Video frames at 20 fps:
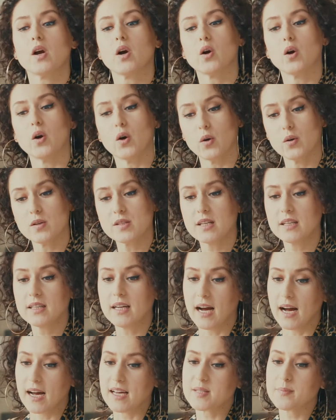girls and
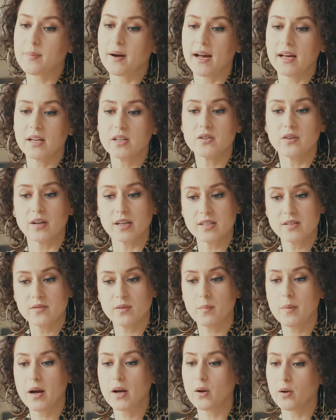guys buying drinks
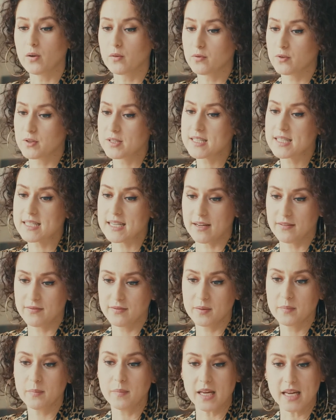for my girlfriend
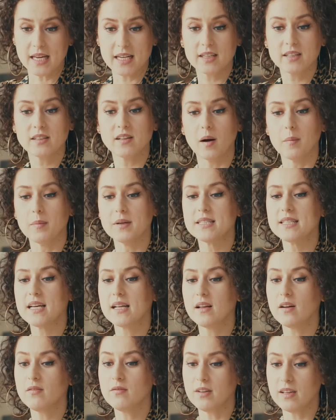Steph and me in a club in
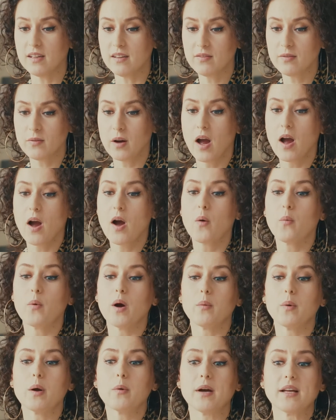Tel Aviv
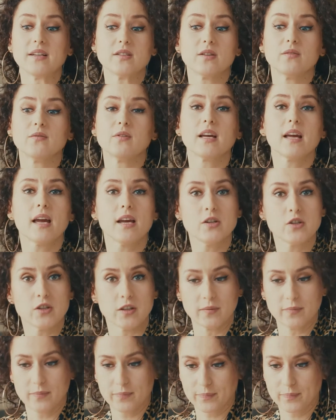where we went on vacation.